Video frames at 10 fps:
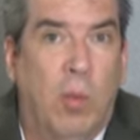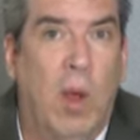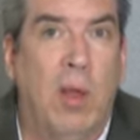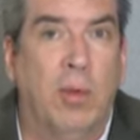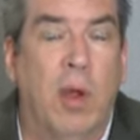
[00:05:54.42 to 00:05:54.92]

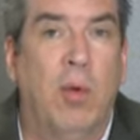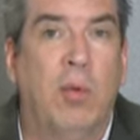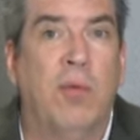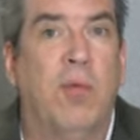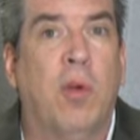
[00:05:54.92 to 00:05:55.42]
well
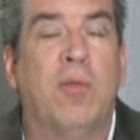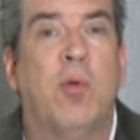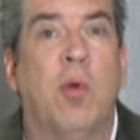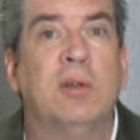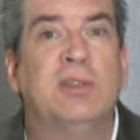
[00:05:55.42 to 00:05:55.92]
known for, of
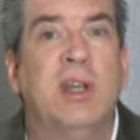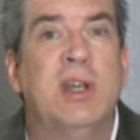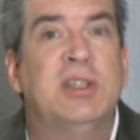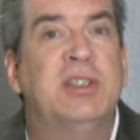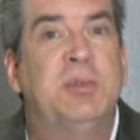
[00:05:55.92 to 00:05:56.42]
course,
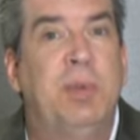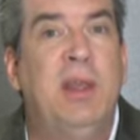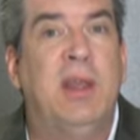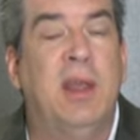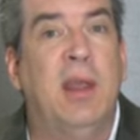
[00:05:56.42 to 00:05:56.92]

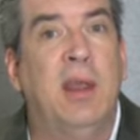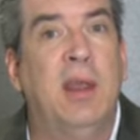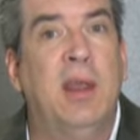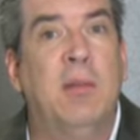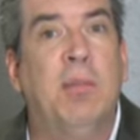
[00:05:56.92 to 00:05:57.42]

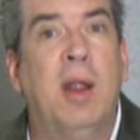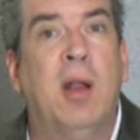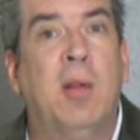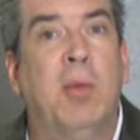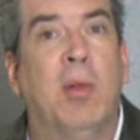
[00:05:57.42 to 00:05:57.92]
speaking in
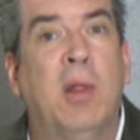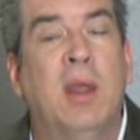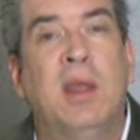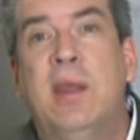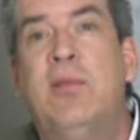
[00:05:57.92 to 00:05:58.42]
parable,
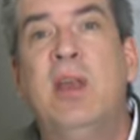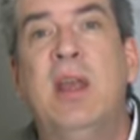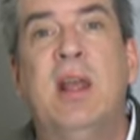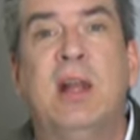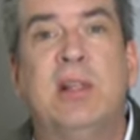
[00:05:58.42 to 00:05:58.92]

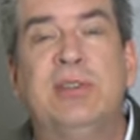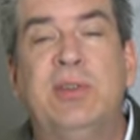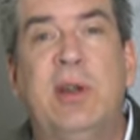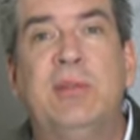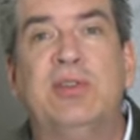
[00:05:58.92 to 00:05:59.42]
giving illustrative